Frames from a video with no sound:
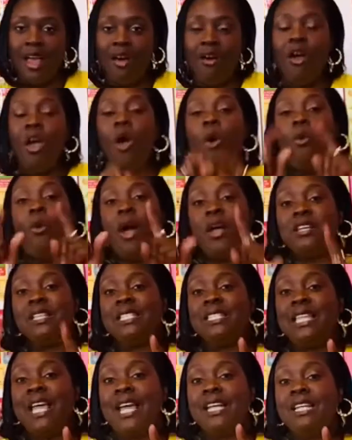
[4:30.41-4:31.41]
While you're
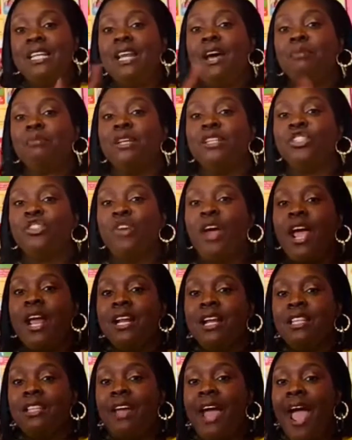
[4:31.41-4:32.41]
standing up, let's try another
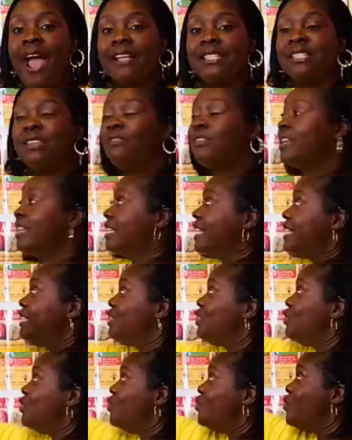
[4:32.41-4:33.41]
activity. Let's do
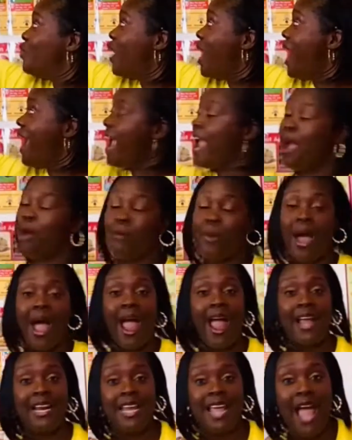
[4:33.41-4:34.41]
way up high in the
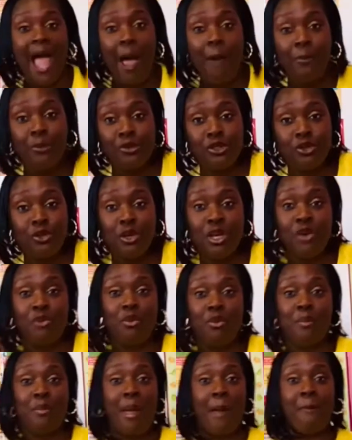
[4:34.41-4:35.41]
apple tree.
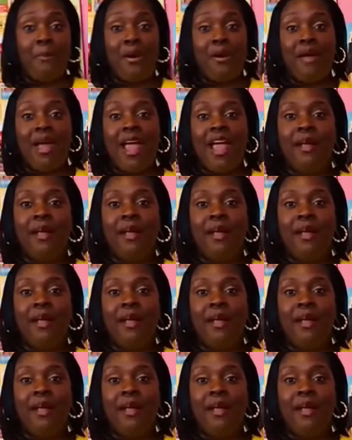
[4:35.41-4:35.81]
Remember it?